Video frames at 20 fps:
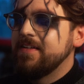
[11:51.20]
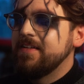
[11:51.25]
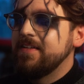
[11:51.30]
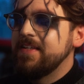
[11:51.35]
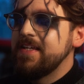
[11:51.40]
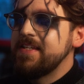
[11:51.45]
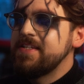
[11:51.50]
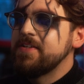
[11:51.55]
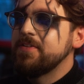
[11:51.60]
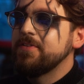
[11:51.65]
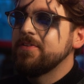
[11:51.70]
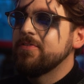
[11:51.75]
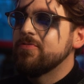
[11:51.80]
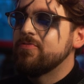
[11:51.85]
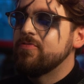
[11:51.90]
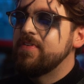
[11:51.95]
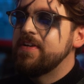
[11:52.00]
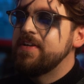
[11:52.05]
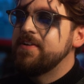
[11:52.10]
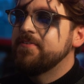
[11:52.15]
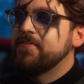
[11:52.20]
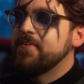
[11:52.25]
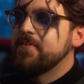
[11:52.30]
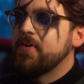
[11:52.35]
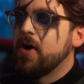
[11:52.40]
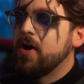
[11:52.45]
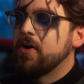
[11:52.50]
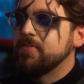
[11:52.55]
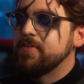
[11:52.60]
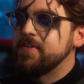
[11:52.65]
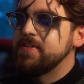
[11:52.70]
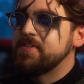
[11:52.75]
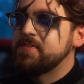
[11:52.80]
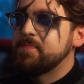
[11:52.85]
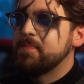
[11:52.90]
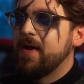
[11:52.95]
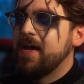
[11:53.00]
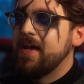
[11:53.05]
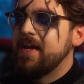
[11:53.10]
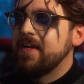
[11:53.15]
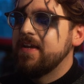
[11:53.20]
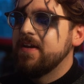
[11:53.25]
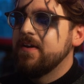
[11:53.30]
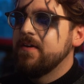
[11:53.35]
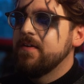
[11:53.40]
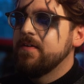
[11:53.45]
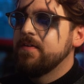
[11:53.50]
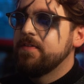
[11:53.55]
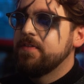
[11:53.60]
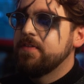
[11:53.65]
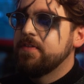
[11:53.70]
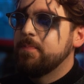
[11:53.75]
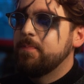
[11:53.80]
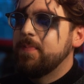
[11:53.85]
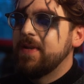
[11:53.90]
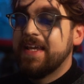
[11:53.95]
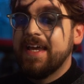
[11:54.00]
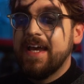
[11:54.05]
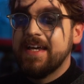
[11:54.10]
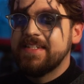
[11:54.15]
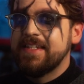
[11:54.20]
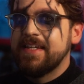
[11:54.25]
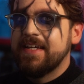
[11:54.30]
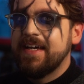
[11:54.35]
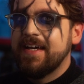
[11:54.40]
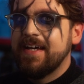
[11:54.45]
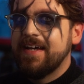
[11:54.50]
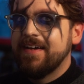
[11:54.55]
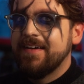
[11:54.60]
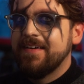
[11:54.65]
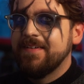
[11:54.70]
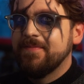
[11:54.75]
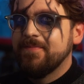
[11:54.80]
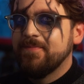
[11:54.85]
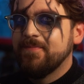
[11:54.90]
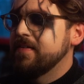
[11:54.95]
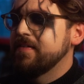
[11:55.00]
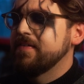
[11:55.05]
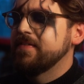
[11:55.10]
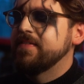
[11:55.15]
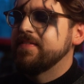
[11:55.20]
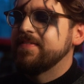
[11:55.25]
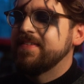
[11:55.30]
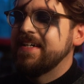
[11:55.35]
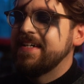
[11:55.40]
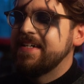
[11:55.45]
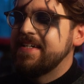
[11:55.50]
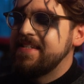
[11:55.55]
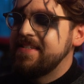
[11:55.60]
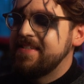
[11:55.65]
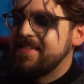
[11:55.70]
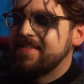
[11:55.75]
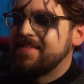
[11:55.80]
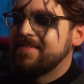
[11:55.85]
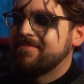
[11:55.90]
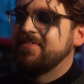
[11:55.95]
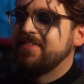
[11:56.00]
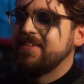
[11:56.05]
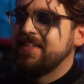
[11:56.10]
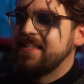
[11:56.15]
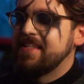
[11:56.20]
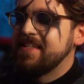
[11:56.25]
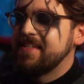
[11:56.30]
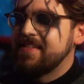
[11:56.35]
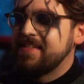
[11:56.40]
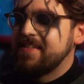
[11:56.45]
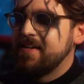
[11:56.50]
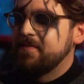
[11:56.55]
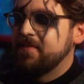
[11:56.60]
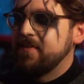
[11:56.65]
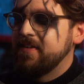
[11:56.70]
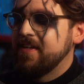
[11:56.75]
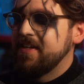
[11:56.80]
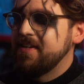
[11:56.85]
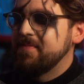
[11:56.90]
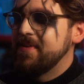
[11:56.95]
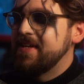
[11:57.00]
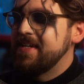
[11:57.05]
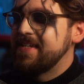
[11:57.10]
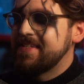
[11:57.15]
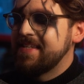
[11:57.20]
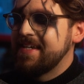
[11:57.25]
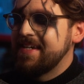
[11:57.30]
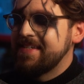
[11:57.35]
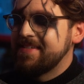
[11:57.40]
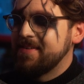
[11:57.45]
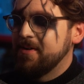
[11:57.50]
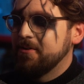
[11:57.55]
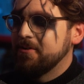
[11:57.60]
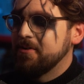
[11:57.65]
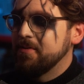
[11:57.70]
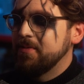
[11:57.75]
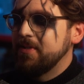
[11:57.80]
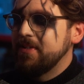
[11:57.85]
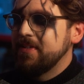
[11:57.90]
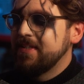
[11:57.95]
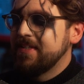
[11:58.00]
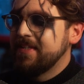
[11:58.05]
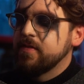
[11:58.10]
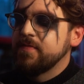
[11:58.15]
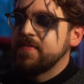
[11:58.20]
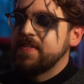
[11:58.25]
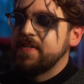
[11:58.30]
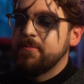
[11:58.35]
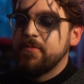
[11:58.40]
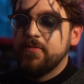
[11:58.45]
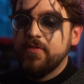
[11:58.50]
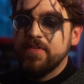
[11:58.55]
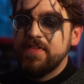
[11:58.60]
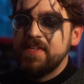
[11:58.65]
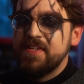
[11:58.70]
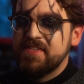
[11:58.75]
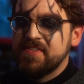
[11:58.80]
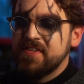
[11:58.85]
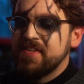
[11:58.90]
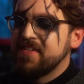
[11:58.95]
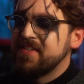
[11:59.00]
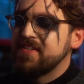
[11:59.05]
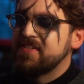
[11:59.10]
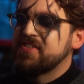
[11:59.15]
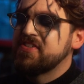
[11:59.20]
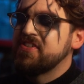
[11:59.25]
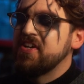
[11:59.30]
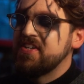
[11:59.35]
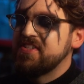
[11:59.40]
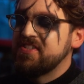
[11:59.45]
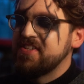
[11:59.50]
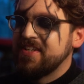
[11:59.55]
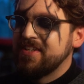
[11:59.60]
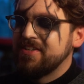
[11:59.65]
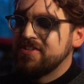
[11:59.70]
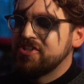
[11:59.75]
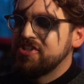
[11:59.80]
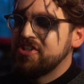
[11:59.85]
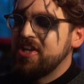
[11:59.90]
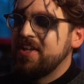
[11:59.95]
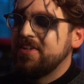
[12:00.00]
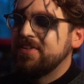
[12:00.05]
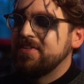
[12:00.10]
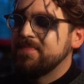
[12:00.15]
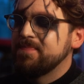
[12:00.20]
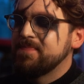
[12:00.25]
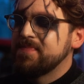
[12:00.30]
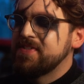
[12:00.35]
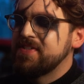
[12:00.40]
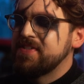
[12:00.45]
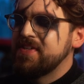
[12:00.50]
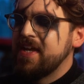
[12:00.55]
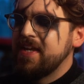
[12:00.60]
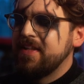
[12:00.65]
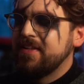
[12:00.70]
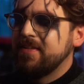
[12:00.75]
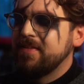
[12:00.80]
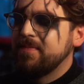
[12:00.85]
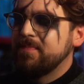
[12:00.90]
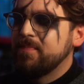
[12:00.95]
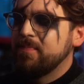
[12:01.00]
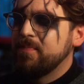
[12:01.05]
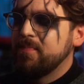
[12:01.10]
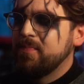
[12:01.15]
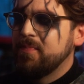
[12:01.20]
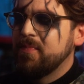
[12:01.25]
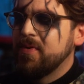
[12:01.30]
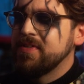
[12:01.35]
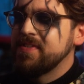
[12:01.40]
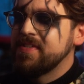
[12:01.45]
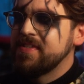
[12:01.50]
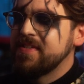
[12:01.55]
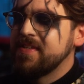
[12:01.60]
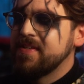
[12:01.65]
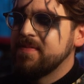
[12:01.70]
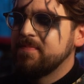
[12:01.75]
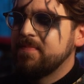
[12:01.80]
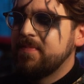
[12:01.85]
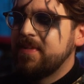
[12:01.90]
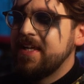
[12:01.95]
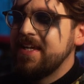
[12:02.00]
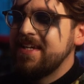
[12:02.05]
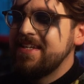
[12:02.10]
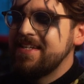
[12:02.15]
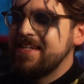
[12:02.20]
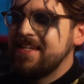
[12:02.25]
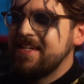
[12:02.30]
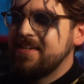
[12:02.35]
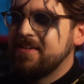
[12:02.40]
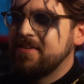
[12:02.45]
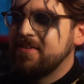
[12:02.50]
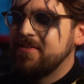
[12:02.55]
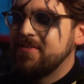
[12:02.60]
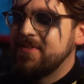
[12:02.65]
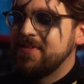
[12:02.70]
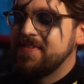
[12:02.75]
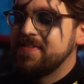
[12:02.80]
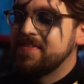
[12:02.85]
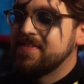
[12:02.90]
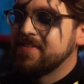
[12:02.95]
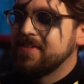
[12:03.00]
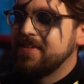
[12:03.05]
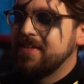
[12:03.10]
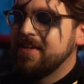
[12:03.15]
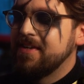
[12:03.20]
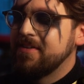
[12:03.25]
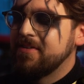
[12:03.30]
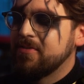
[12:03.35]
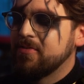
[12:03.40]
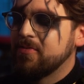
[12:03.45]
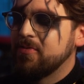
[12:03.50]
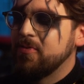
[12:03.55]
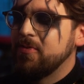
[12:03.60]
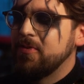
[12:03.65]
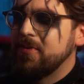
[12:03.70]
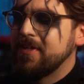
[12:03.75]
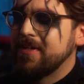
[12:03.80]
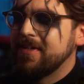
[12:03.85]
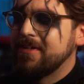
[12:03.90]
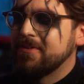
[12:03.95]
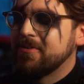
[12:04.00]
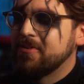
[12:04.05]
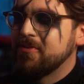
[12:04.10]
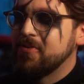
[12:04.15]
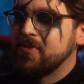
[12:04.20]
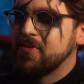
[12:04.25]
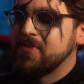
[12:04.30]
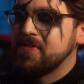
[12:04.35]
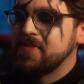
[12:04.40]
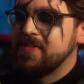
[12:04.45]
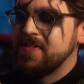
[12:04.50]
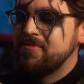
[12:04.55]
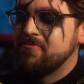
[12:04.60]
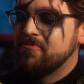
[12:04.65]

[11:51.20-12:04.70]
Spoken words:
Little Reef of Horrors by Thplicata. Oh, that is really the stuff of nightmares. That is horrible. So obviously we've got this disgusting shell snail monster lady who is, you know, crawling across the